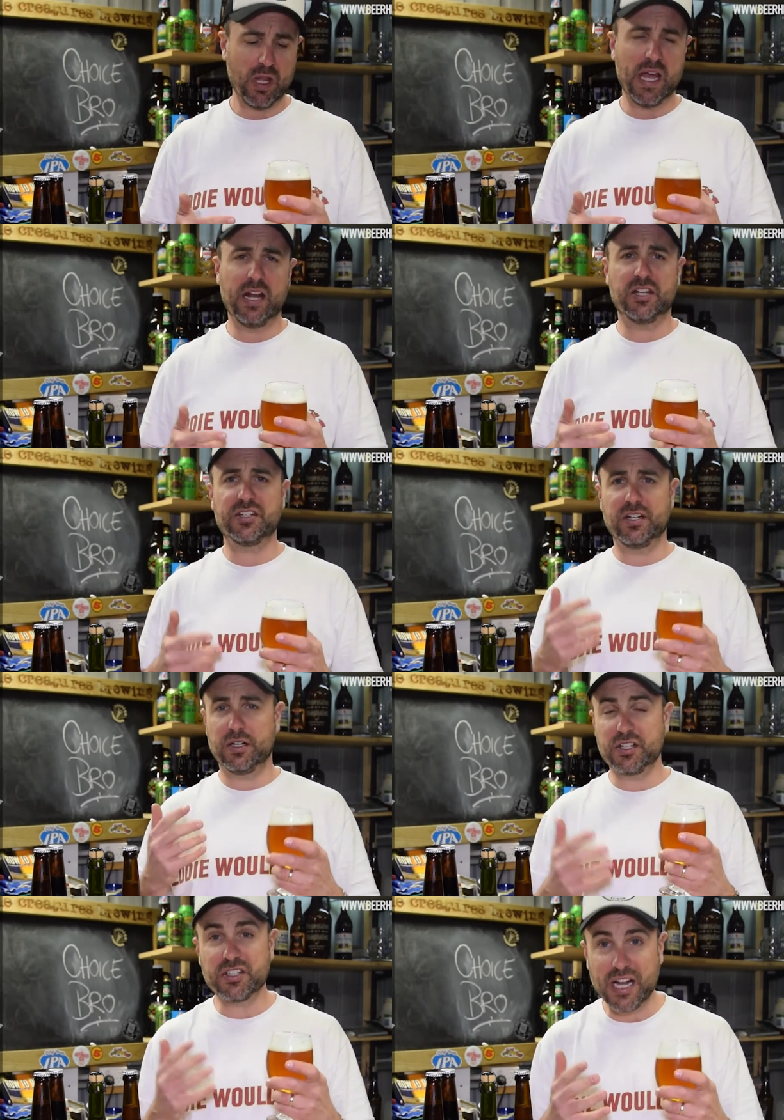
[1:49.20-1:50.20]
And I'll
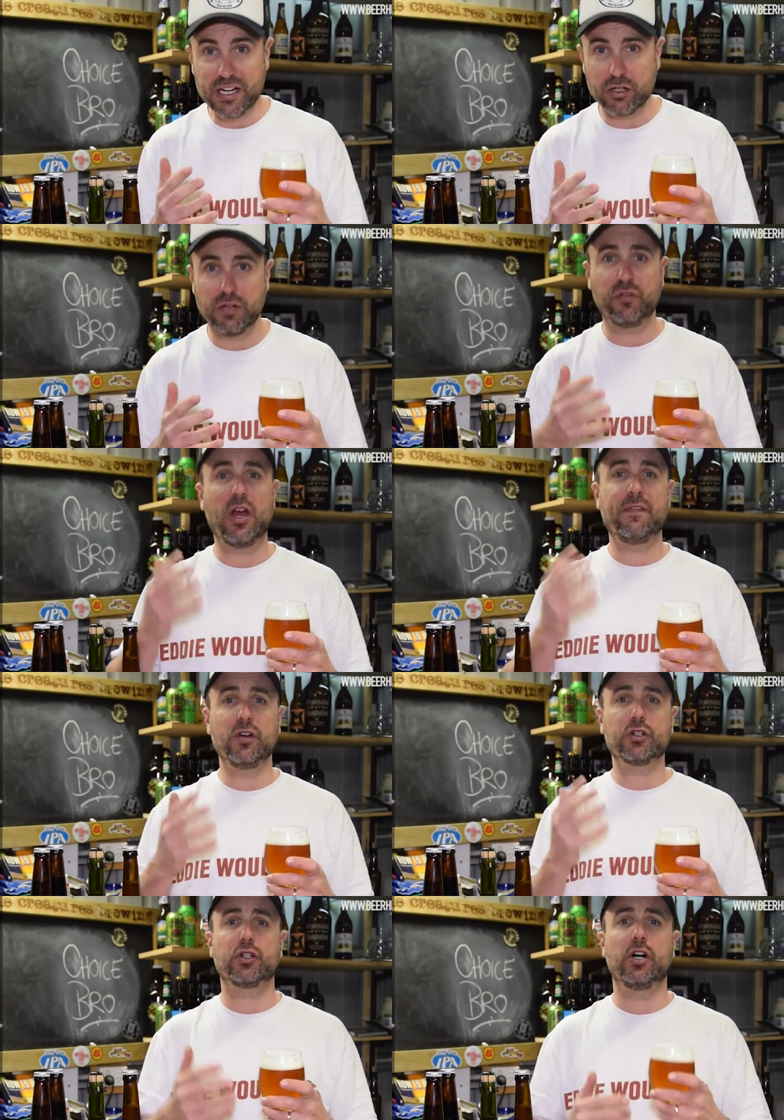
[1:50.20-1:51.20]
just say to you, if you have
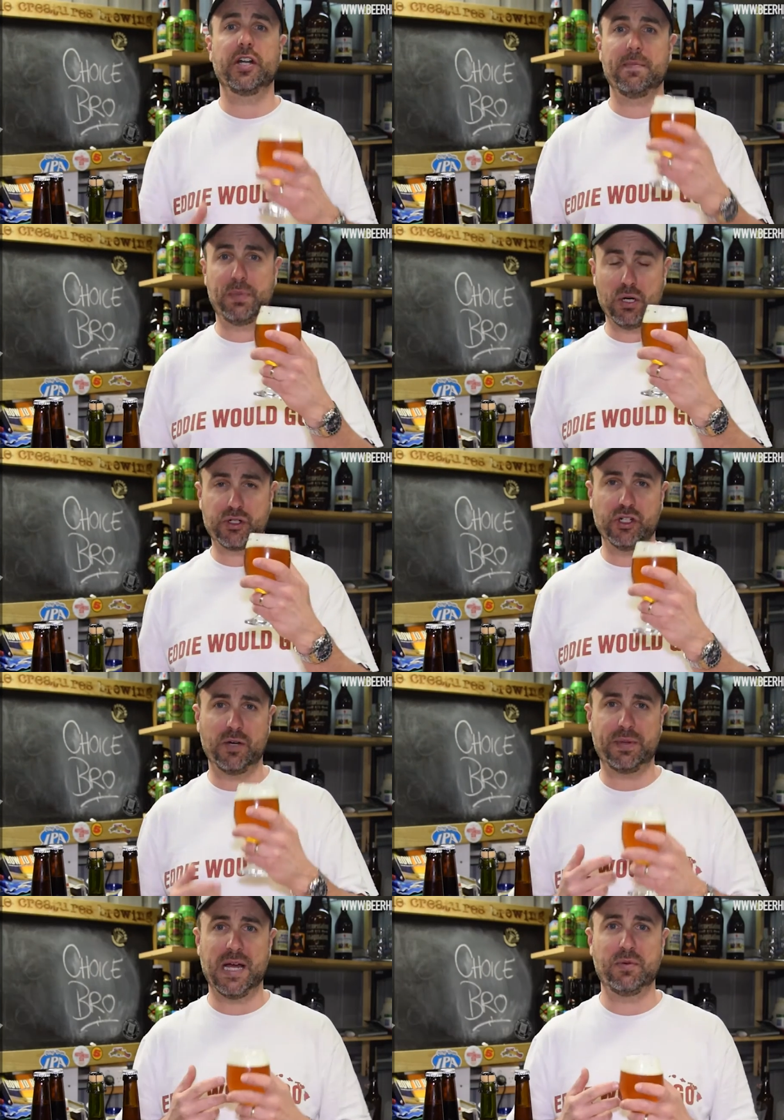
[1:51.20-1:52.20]
not tried a Belgian
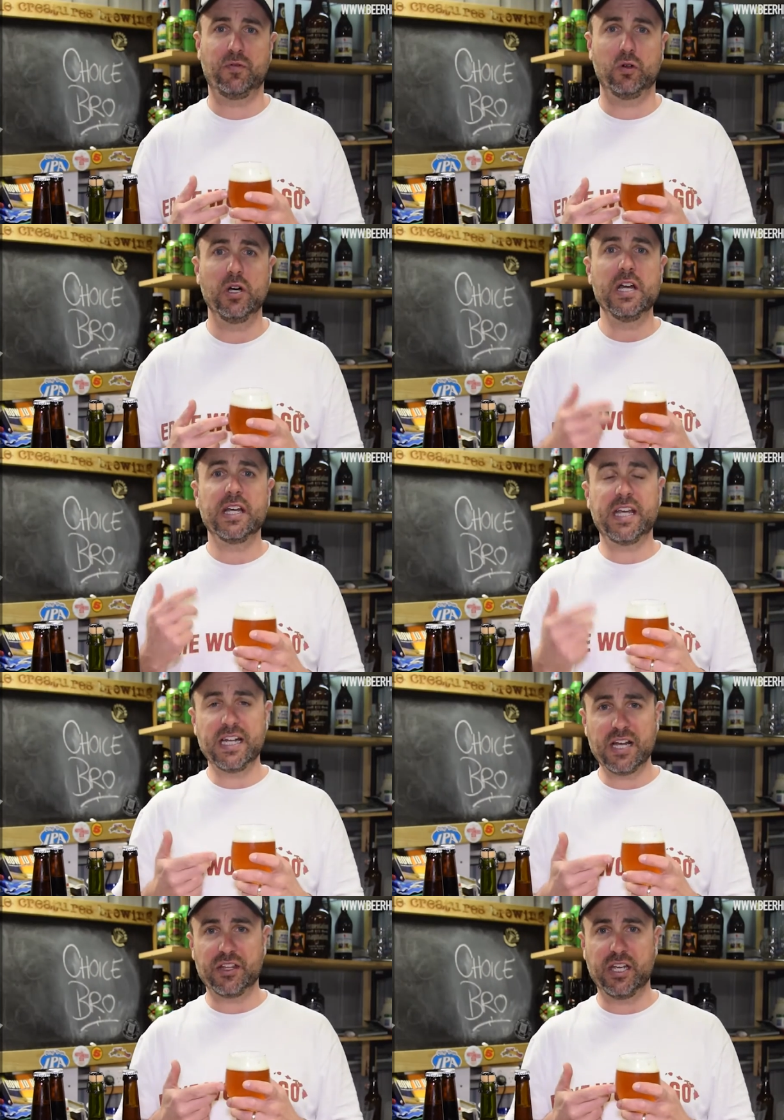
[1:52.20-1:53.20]
IPA before, get
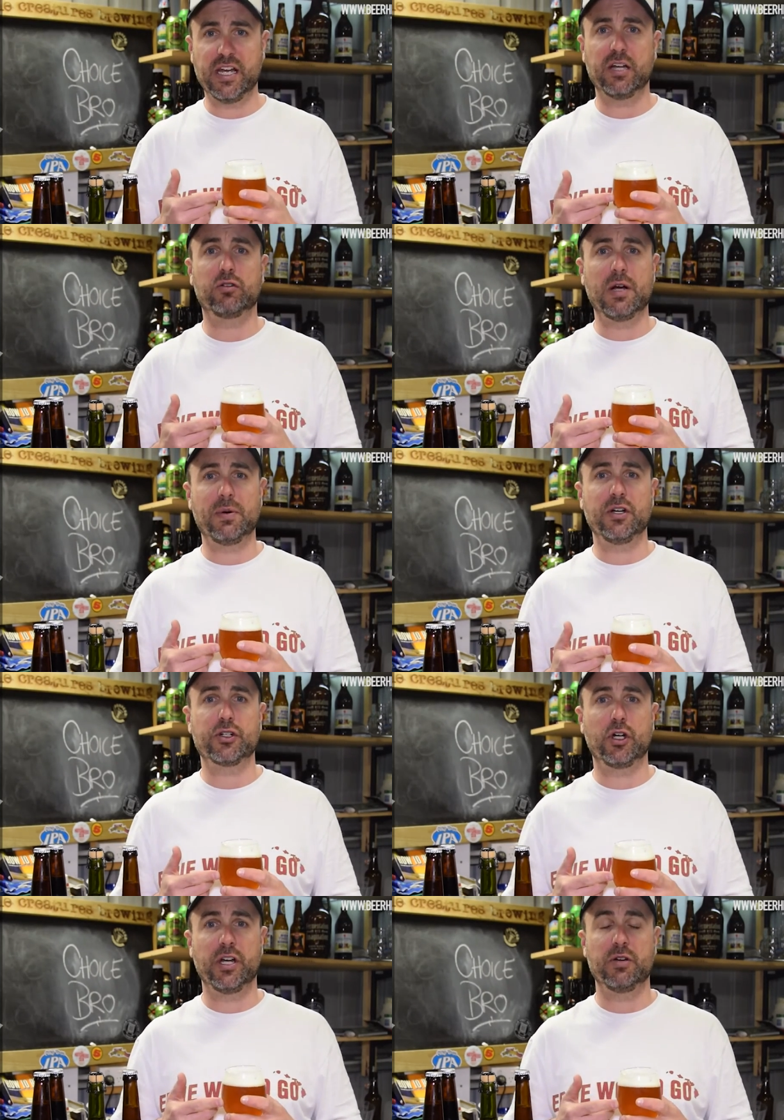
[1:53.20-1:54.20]
out there and grab one and
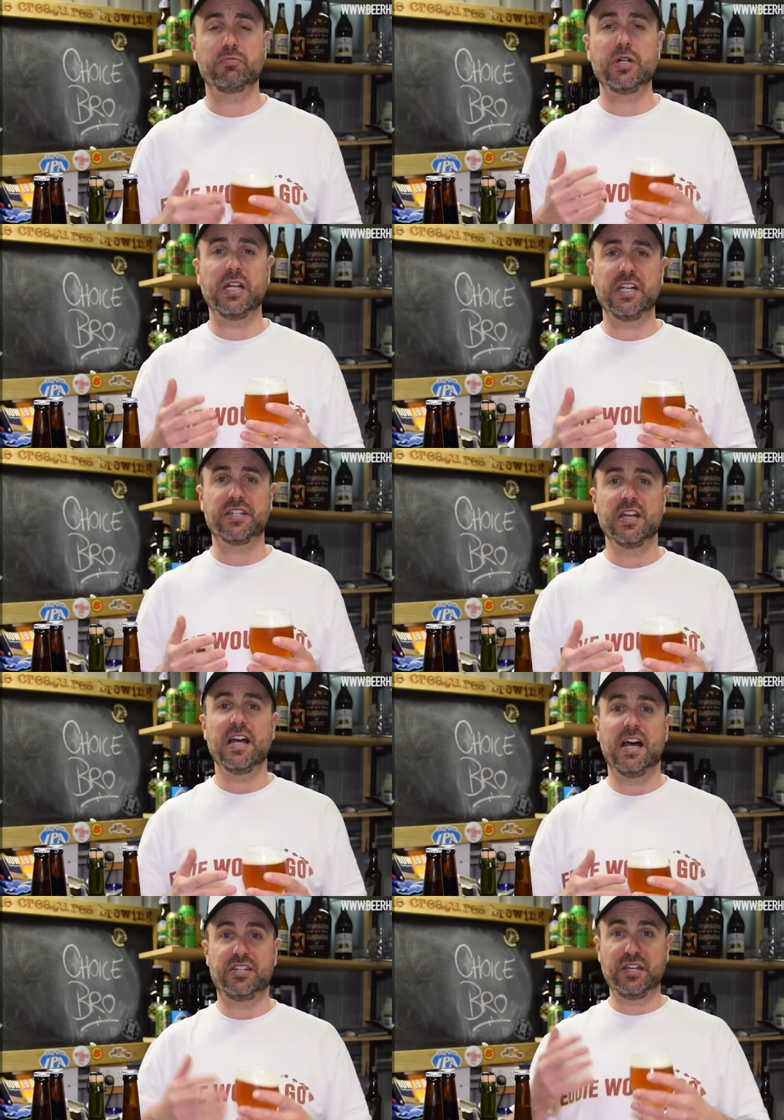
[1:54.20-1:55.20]
try it. It really is
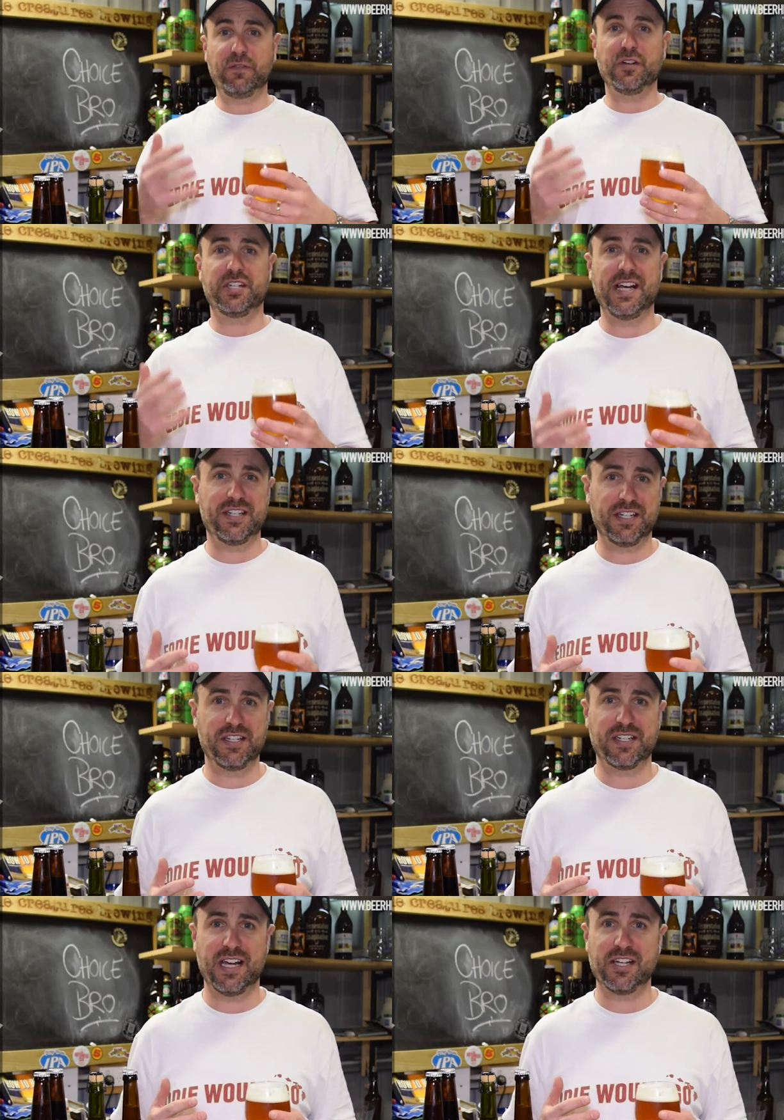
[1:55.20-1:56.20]
a different taste
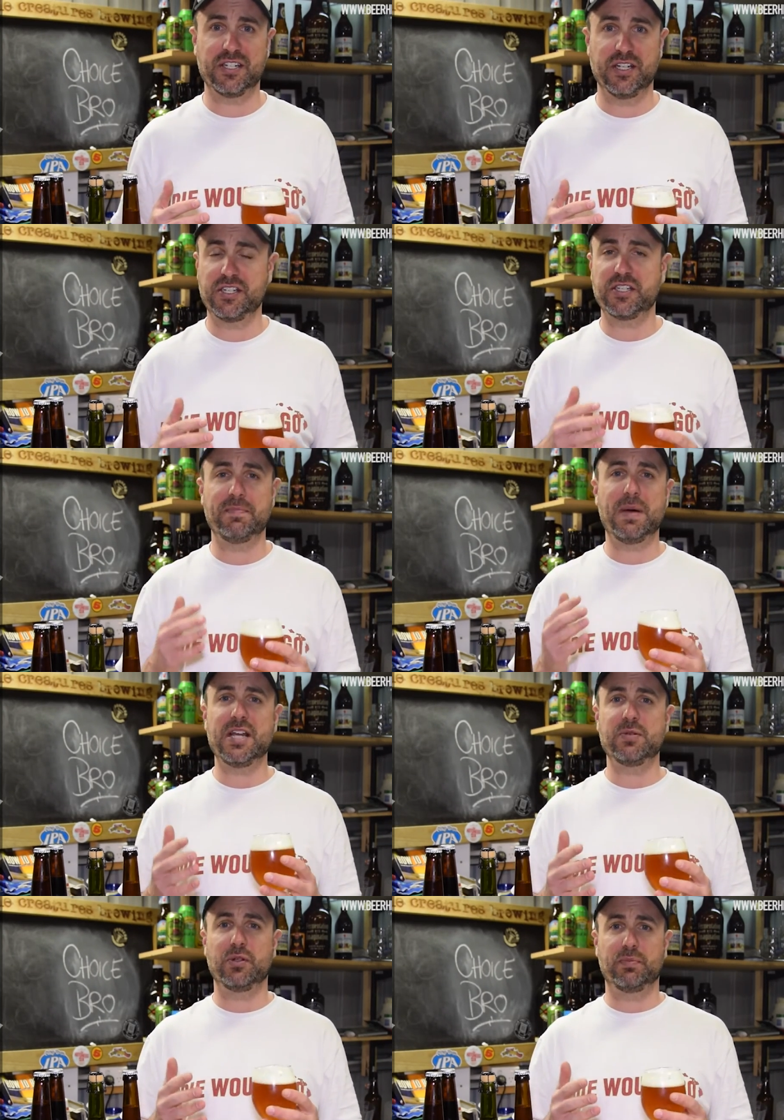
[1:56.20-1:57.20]
sensation. It's just
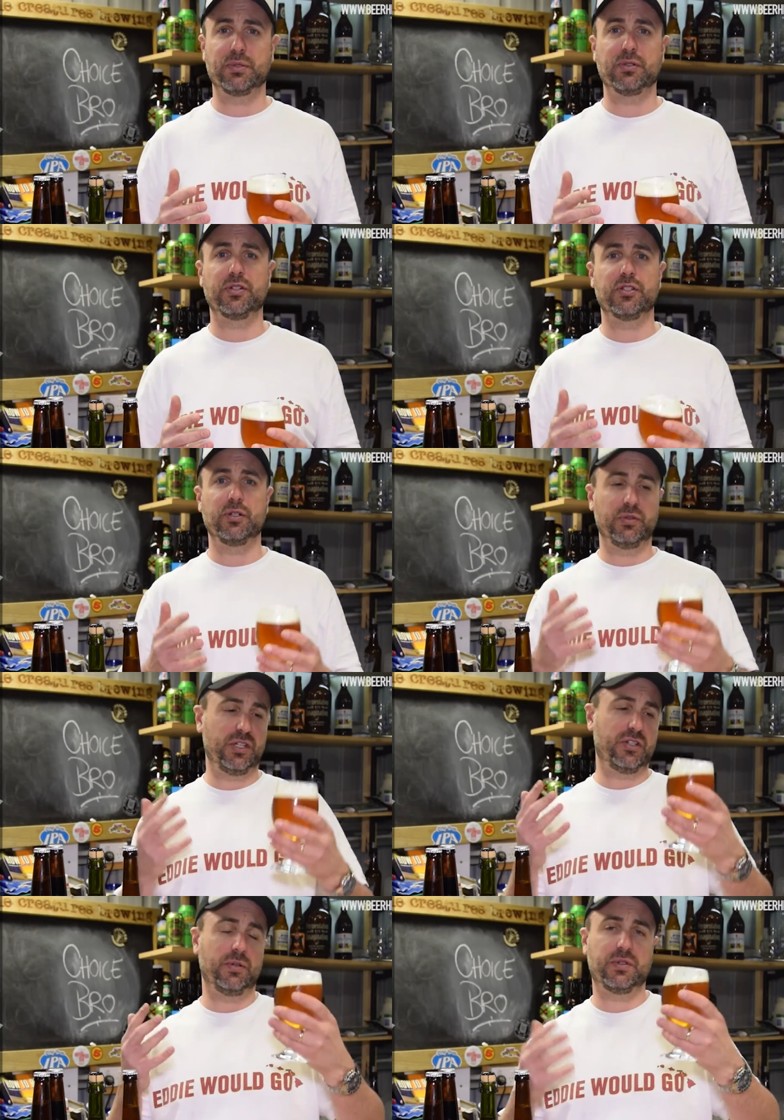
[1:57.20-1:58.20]
amazing what the brewers can do with
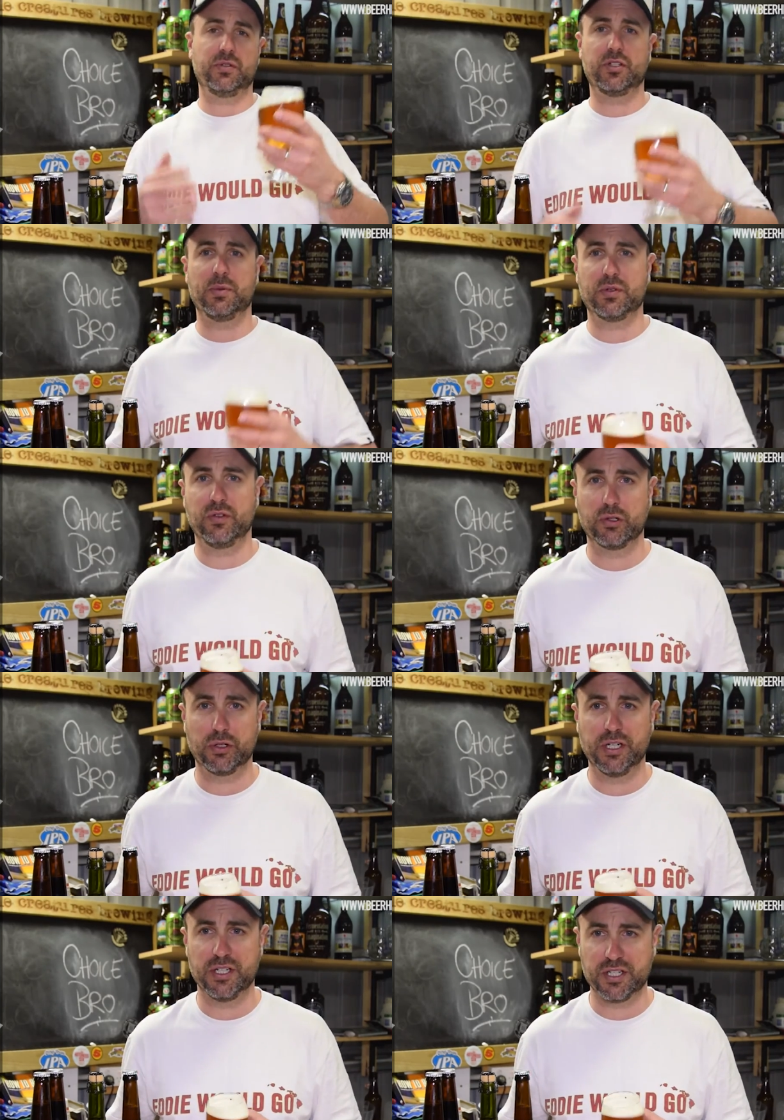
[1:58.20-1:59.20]
these types of
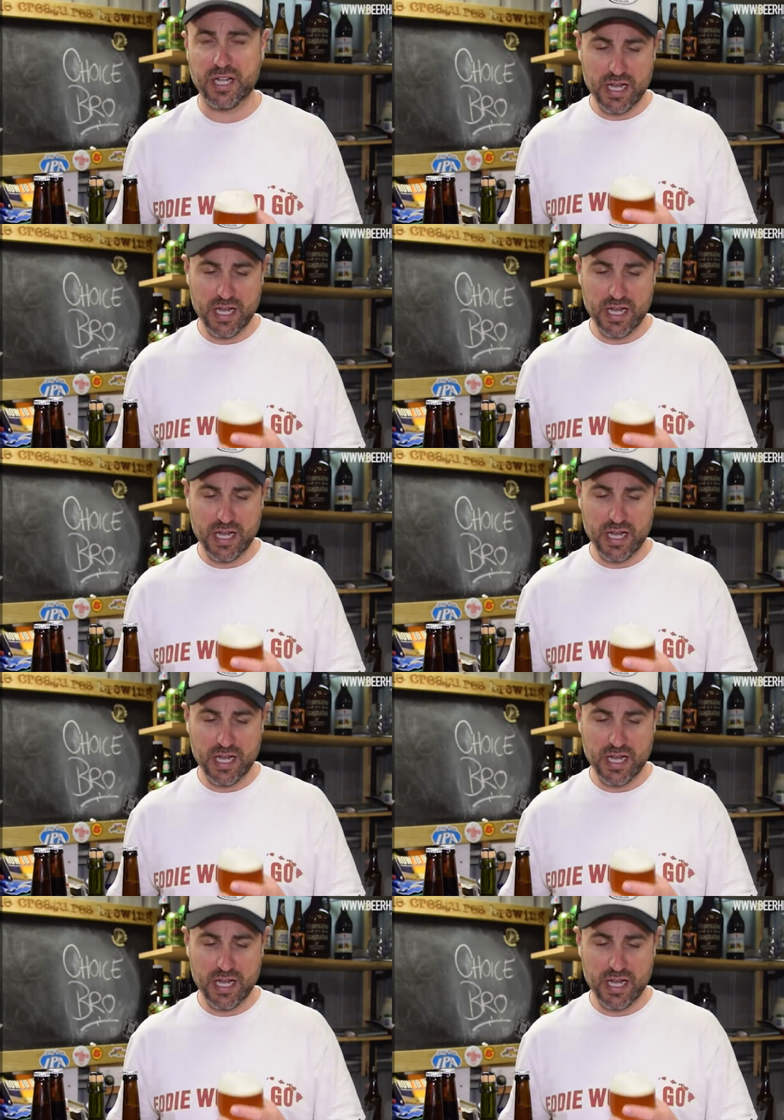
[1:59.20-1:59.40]
ingredients.